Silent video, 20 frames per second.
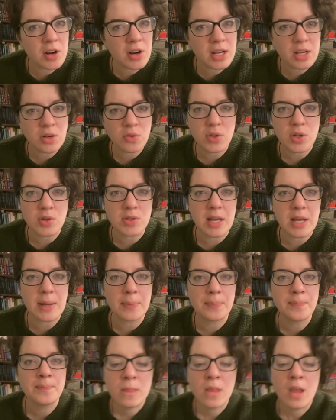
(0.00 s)
confusing.
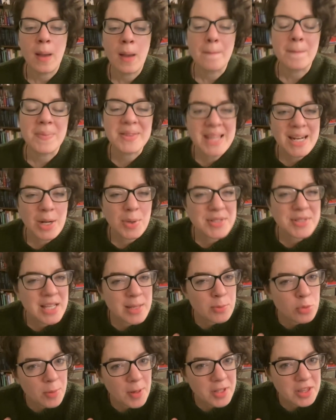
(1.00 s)
But then I was thinking
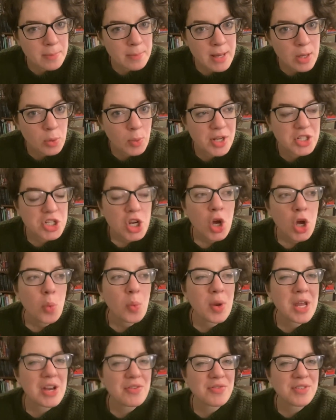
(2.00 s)
more about the Medwitch.
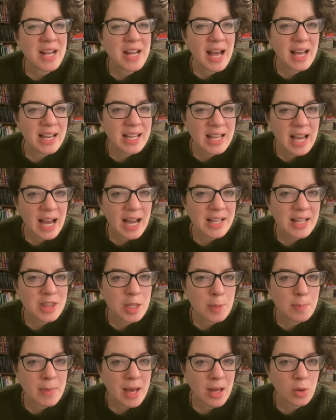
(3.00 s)
We have not gotten the
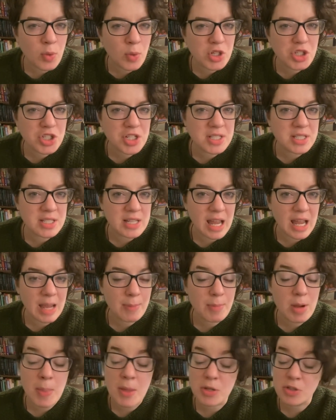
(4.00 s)
Medwitch's name,
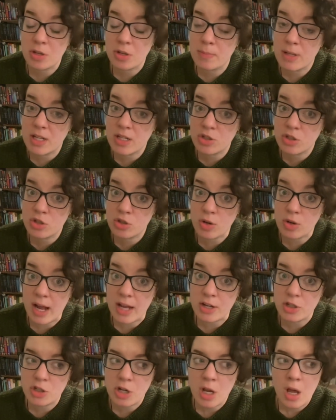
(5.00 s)
and this could be a
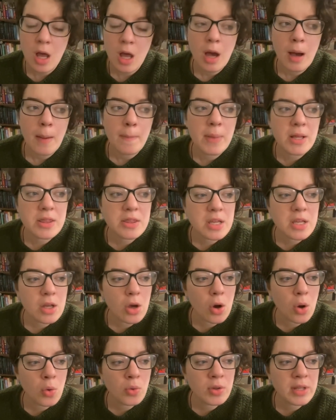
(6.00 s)
stretch. But the
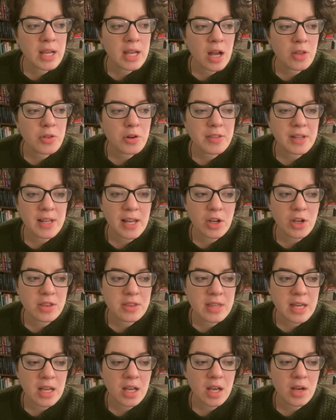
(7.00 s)
only other thing I could
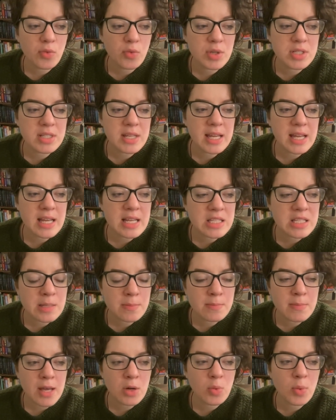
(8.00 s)
think of was like, is the
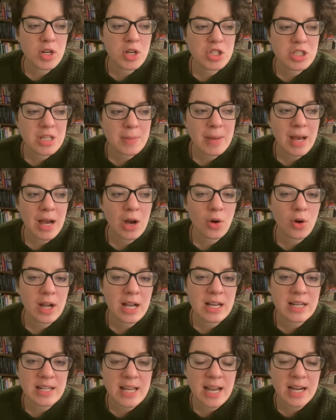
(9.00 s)
Medwitch somehow
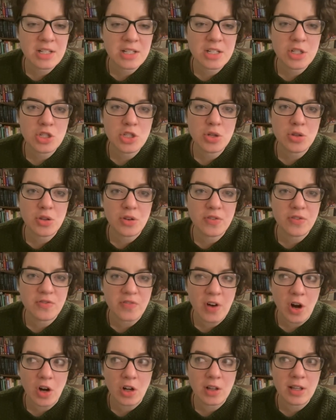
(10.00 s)
connected to the
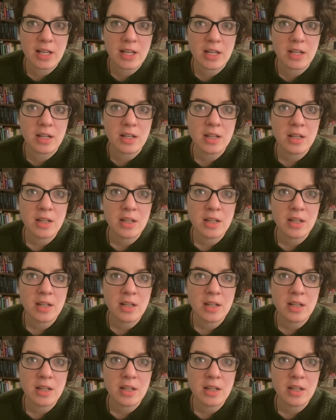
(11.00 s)
fallen